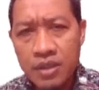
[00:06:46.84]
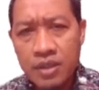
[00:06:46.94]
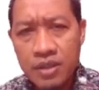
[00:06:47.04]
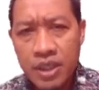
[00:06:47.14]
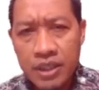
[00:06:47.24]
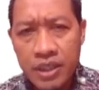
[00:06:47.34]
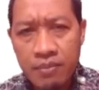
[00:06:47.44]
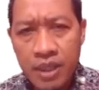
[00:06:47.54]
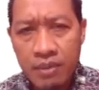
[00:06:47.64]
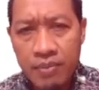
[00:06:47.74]

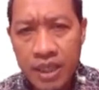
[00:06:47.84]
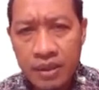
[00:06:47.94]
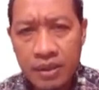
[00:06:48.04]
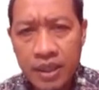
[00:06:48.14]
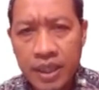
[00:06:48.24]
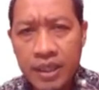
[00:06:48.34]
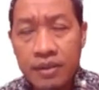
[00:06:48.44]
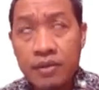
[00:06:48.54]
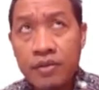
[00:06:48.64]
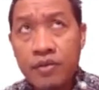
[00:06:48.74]
30 mm
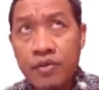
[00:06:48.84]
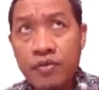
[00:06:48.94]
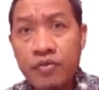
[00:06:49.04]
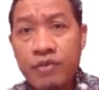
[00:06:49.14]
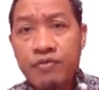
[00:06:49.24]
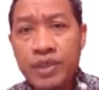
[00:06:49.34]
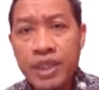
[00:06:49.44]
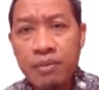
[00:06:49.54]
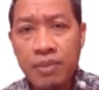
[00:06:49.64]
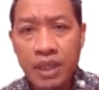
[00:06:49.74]
and
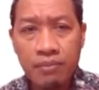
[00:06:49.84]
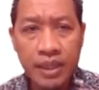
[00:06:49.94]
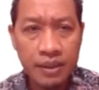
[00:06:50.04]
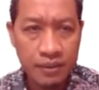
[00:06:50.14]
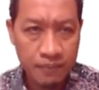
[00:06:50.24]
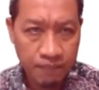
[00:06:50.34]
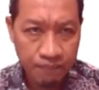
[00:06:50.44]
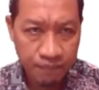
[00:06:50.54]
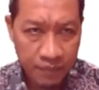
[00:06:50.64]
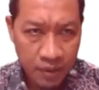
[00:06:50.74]
15 mm.
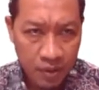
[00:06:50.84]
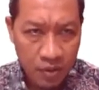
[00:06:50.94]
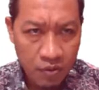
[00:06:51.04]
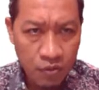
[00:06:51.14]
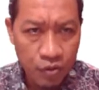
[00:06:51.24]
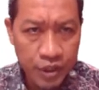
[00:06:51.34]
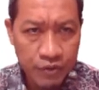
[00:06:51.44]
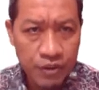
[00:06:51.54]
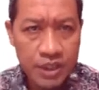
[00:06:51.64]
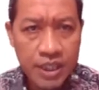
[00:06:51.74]
For
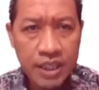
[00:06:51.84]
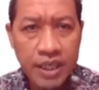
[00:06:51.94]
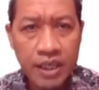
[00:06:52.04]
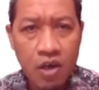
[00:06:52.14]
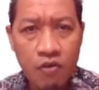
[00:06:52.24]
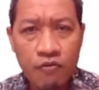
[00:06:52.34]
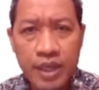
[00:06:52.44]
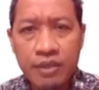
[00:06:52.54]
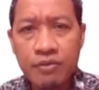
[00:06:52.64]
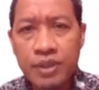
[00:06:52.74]
divergent length of
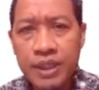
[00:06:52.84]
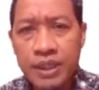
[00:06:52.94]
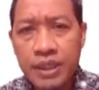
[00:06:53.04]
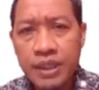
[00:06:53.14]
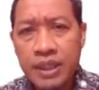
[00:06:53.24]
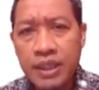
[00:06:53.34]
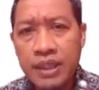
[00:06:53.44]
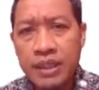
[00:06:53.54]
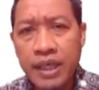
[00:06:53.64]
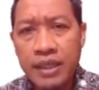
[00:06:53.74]
venturi
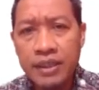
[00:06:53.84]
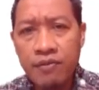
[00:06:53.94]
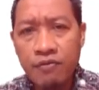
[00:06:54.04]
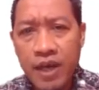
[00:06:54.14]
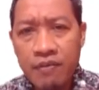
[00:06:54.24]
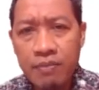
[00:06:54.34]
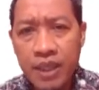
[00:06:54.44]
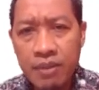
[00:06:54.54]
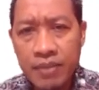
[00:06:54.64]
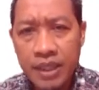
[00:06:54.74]
95
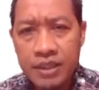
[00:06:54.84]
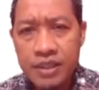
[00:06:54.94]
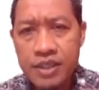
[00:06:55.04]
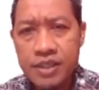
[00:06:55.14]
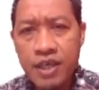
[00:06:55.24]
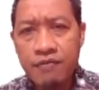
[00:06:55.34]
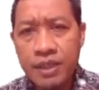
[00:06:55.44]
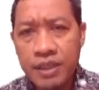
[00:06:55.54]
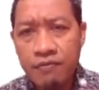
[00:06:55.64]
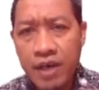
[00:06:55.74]
mm,
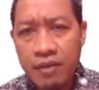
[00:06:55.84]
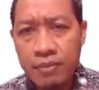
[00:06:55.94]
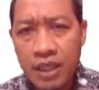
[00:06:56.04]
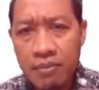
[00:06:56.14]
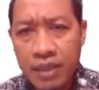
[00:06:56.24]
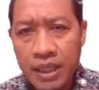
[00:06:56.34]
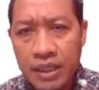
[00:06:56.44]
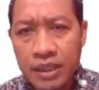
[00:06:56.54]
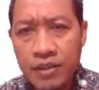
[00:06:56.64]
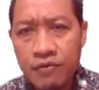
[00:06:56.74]
75 mm,
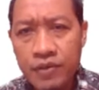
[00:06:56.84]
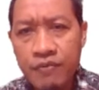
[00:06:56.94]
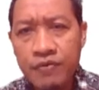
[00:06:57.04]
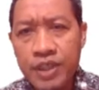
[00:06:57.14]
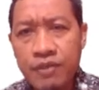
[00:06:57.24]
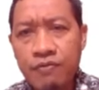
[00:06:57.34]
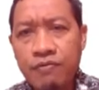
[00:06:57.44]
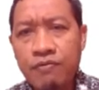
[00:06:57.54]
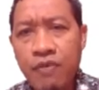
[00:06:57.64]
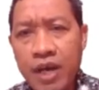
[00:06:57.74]

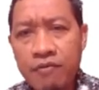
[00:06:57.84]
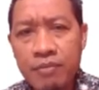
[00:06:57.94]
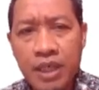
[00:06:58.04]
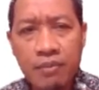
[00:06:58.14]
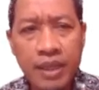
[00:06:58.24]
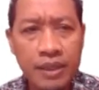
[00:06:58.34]
55 mm.